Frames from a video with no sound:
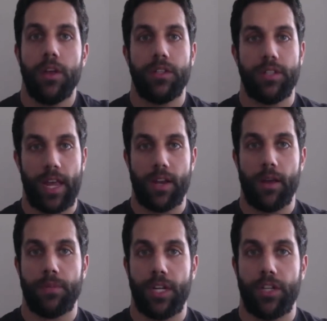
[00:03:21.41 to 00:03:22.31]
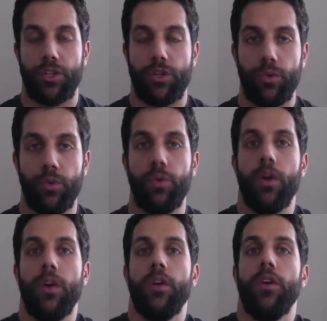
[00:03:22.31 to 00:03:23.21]
Stand up, take 2
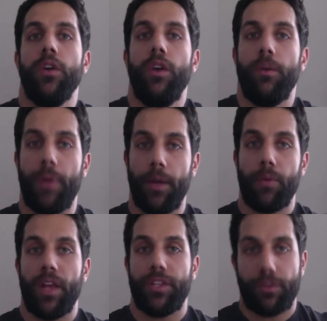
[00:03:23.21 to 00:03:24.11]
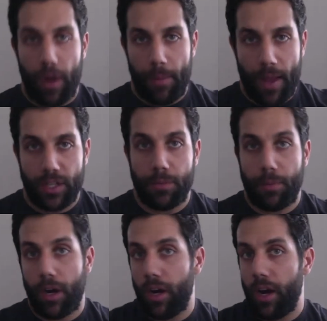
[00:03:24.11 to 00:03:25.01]
big breaths right back to the
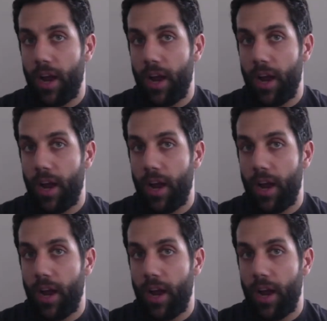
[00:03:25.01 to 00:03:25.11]
bar,